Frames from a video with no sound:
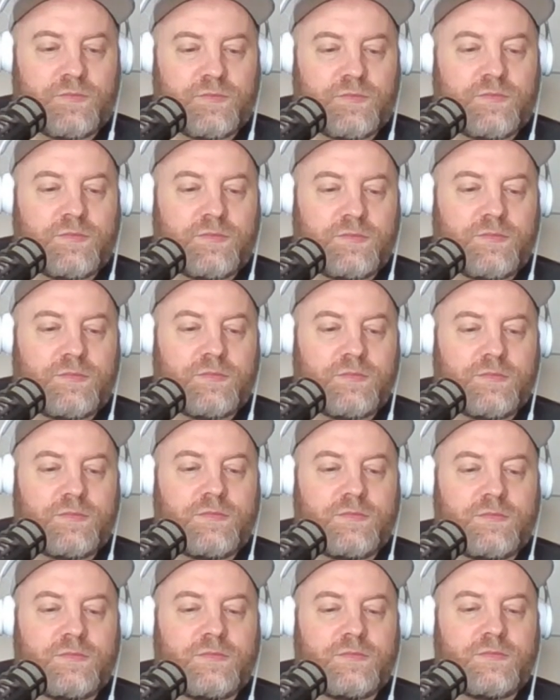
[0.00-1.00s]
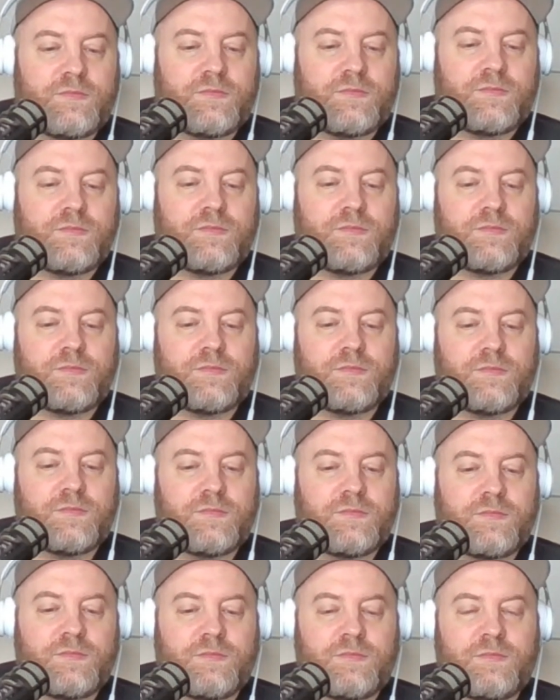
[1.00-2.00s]

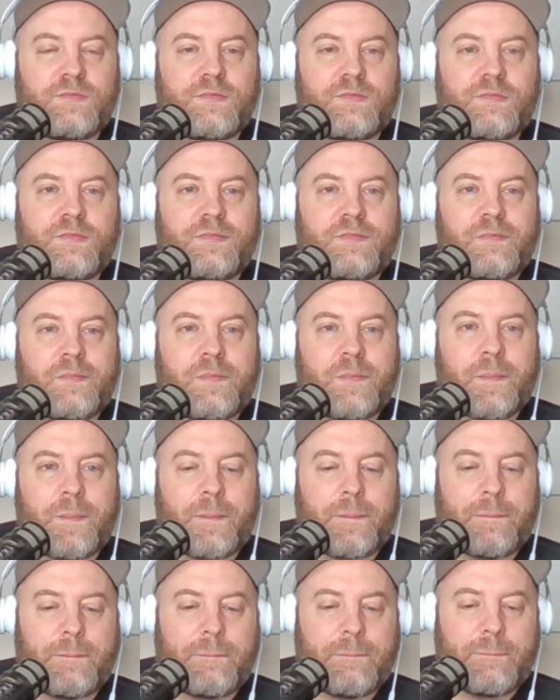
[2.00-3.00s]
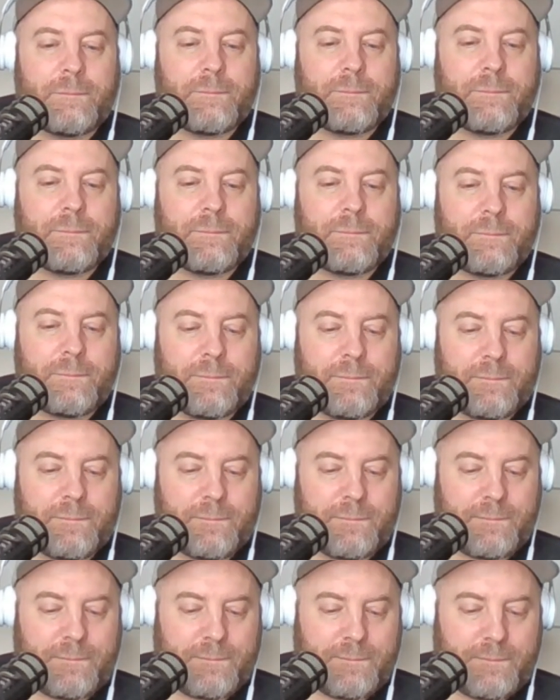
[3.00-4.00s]

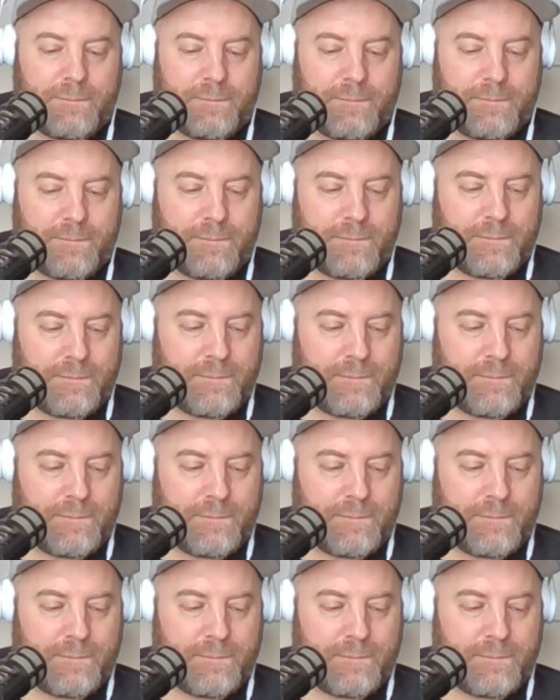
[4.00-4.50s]
(not speaking)